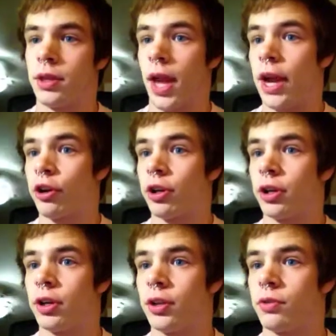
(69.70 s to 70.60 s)
Erica
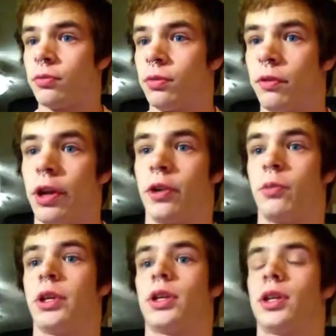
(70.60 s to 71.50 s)
is very
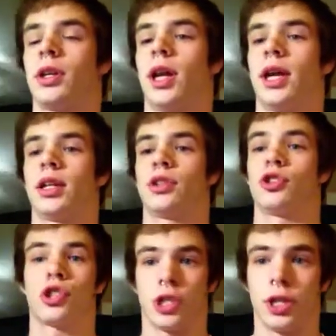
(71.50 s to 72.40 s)
weak, and
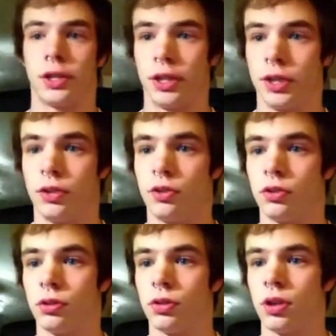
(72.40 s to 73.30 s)
she
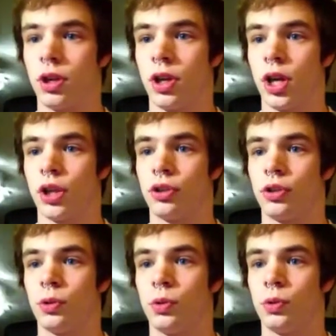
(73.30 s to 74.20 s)
needs
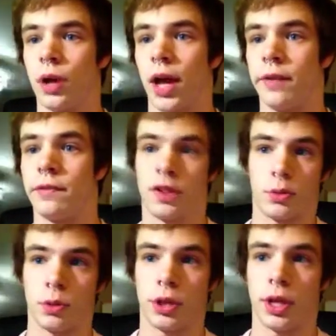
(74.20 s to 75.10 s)
to have
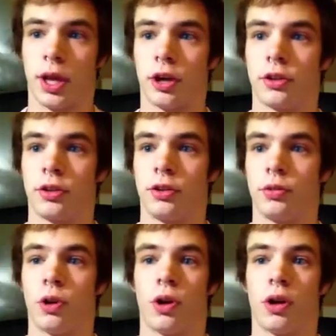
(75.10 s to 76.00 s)
someone there to
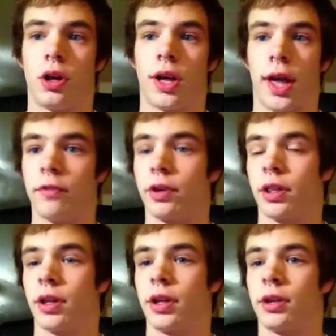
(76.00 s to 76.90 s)
do
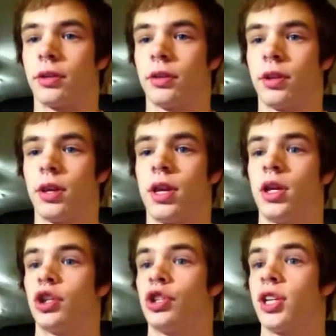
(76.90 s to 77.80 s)
everything.
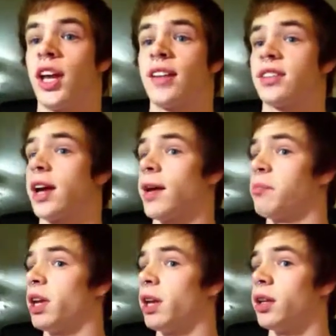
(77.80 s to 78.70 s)
She has not
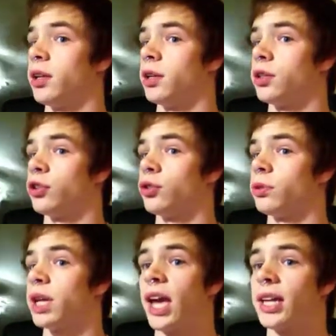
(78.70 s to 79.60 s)
admitted to
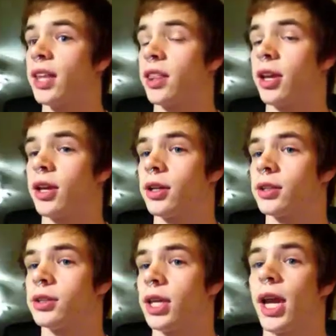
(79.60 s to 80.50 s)
doing anything
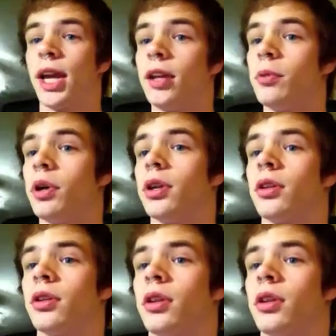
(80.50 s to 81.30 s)
to anyone.